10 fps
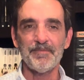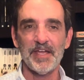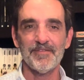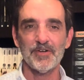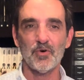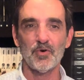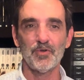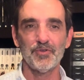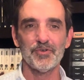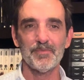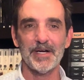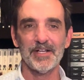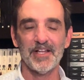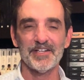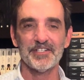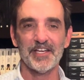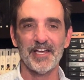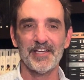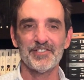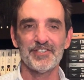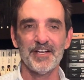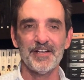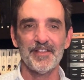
have an older biologic age